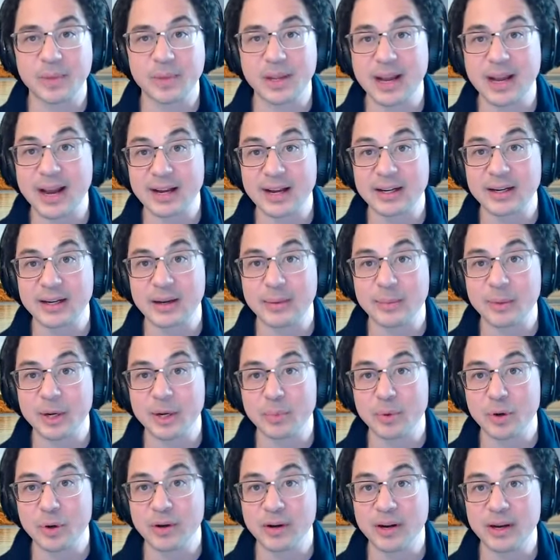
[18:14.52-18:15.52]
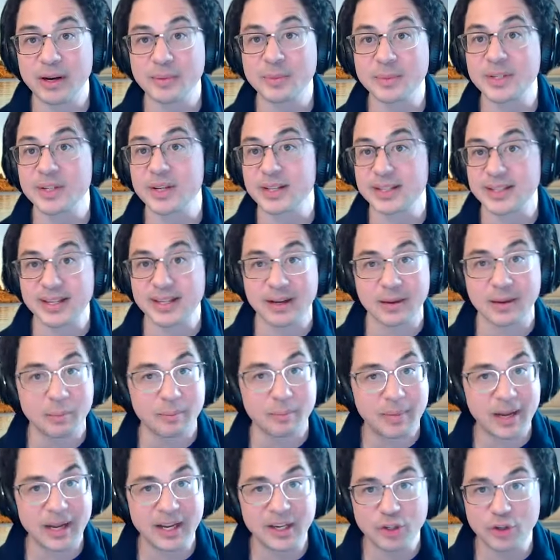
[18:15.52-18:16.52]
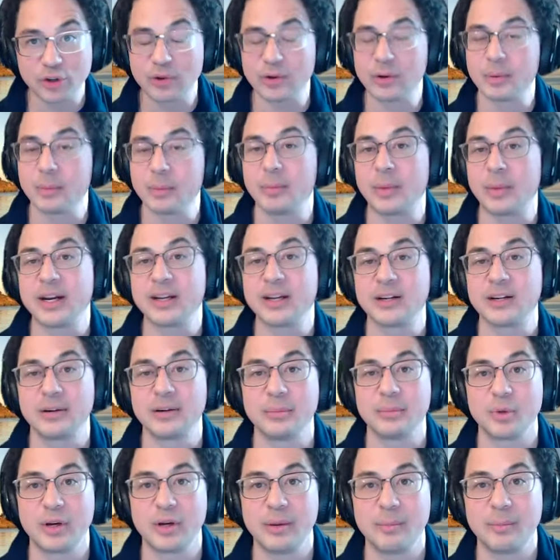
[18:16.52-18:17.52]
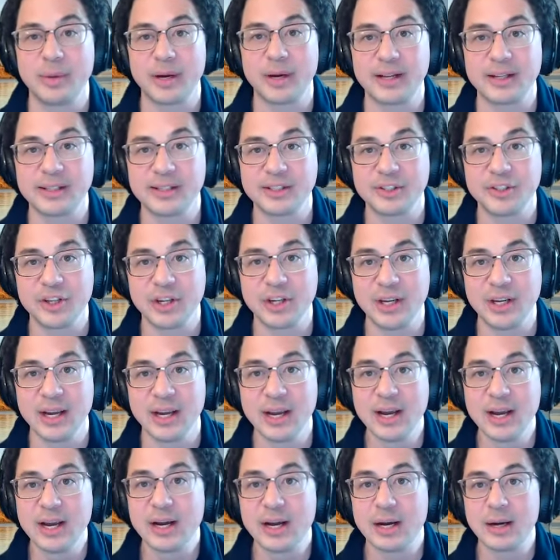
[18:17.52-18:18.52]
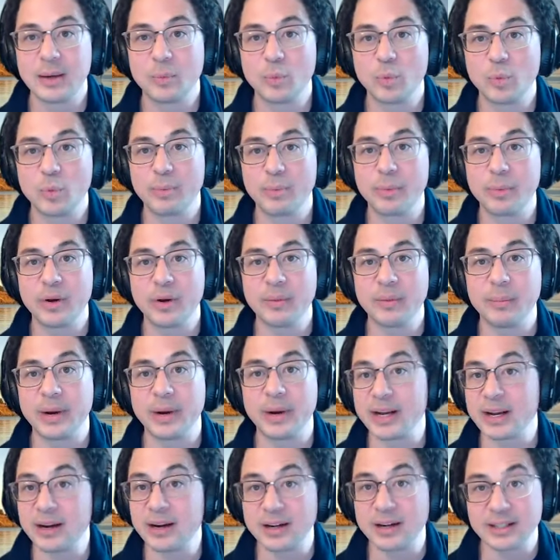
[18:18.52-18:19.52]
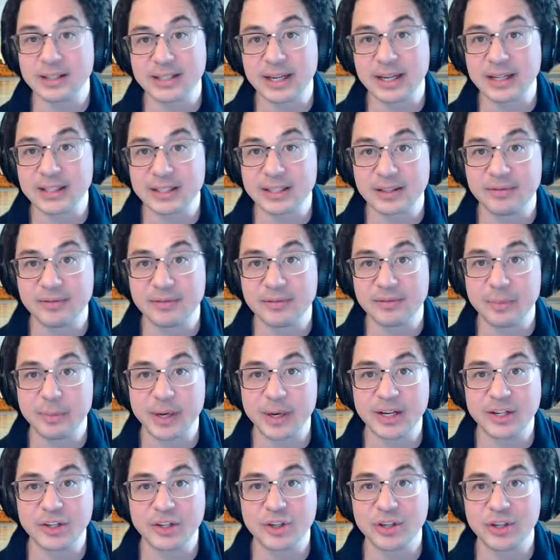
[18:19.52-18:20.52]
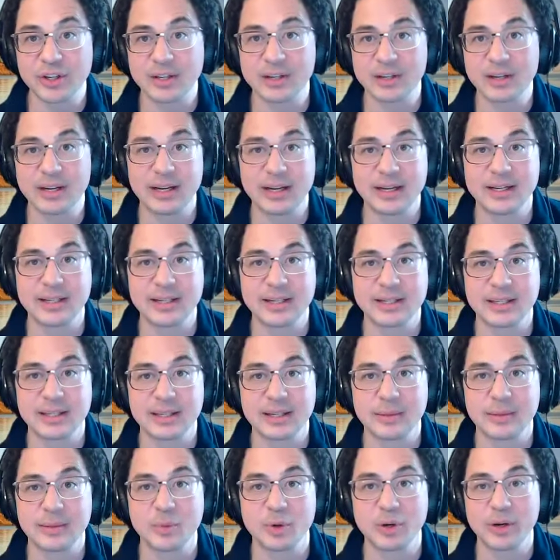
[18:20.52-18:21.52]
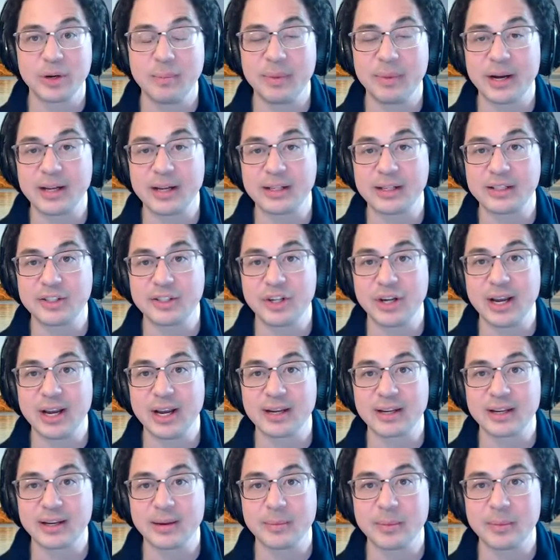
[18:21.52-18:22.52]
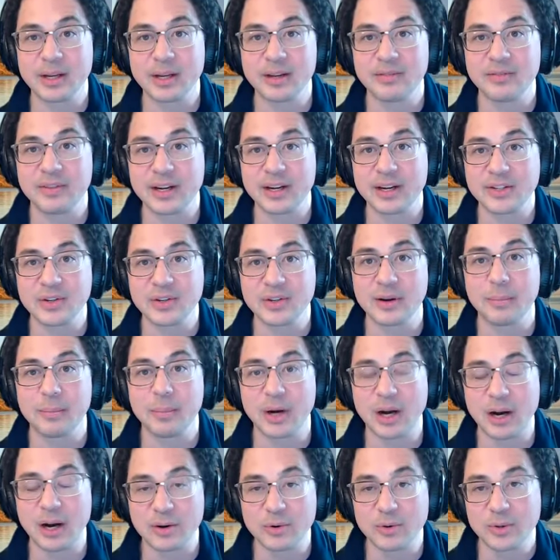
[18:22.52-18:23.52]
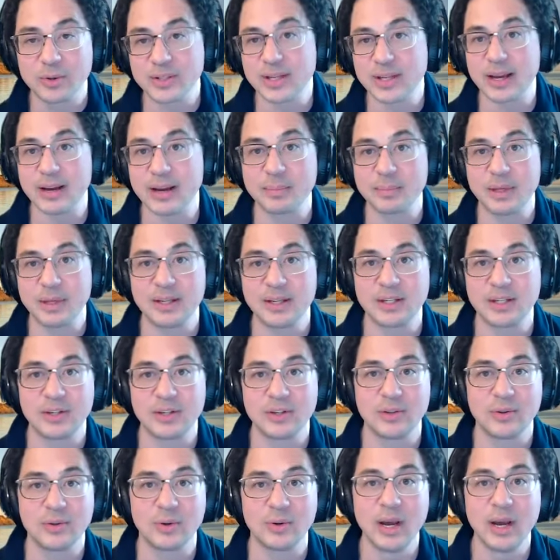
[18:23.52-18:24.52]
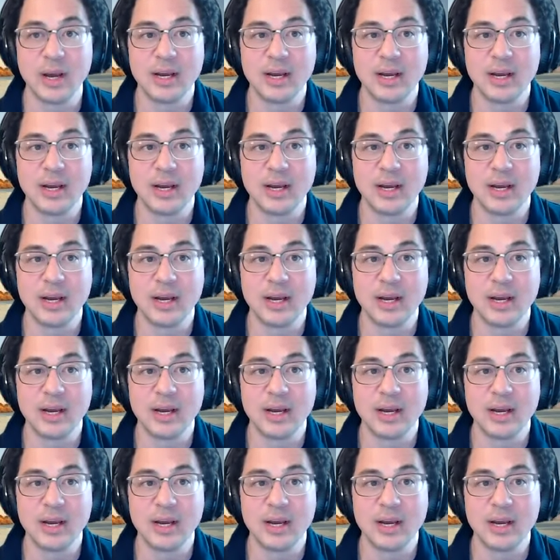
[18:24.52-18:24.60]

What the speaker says: academic programs, like say a major or minor in marine biology, we'll put my contact information as the marine biology academic advisor. I'm always happy to